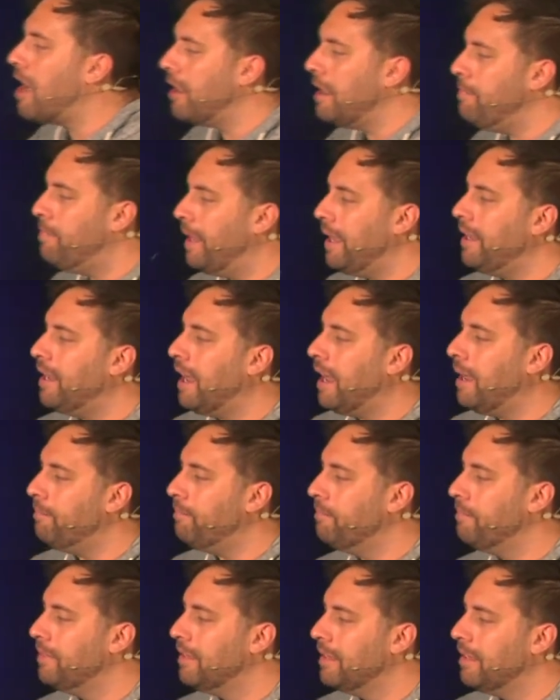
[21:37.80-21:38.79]
but
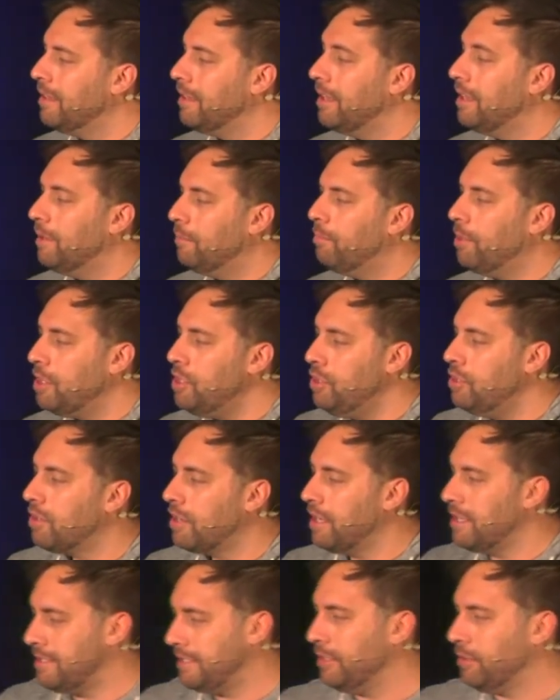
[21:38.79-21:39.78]
you're
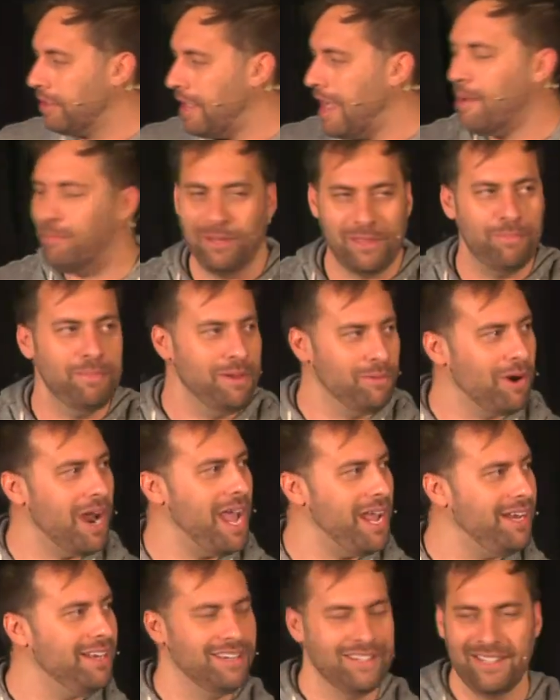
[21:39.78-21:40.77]
going to still come with me,
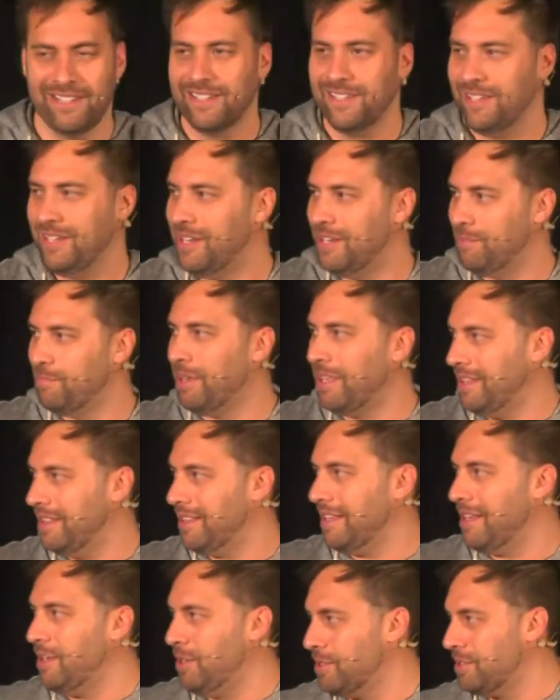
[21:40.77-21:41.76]
right?
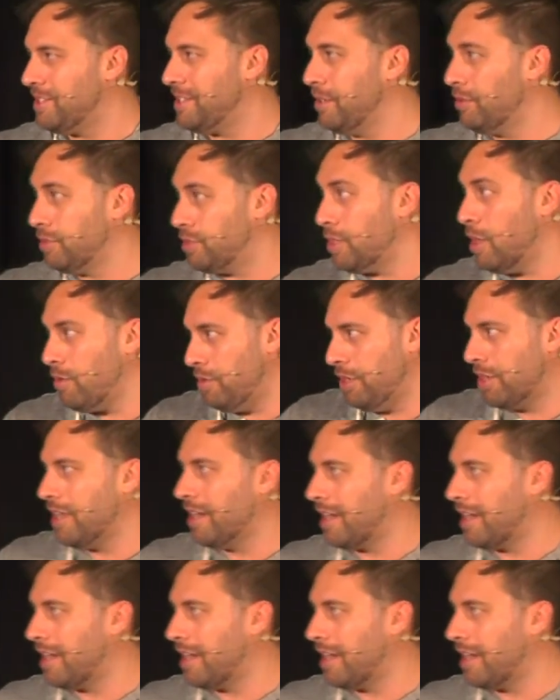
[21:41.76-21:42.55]
So you're going to